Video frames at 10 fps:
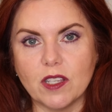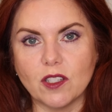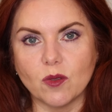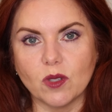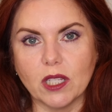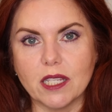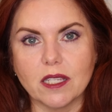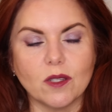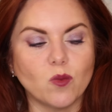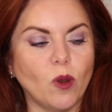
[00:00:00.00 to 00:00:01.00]
these new
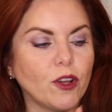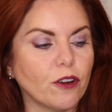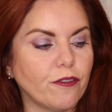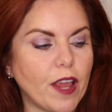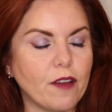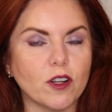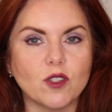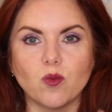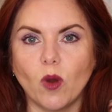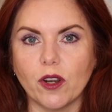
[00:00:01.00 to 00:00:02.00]
releases, what are your
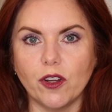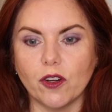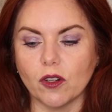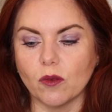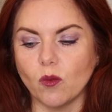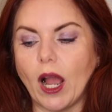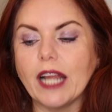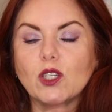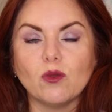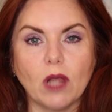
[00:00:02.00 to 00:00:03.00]
favorites? Why do
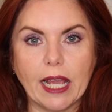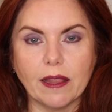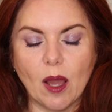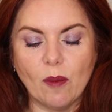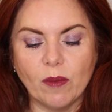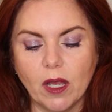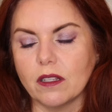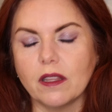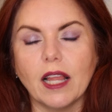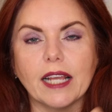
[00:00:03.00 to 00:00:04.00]
you like them?
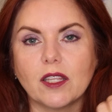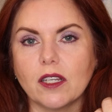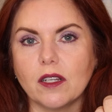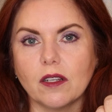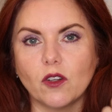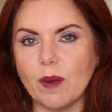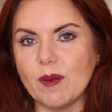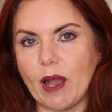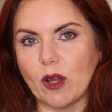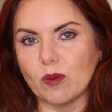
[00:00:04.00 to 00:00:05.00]
Like the cream
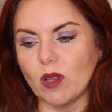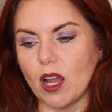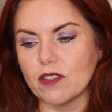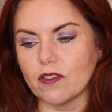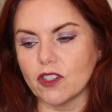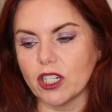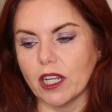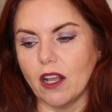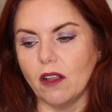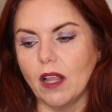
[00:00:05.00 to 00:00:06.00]
de powder blush for
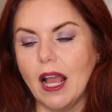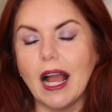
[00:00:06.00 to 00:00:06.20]
Chanel.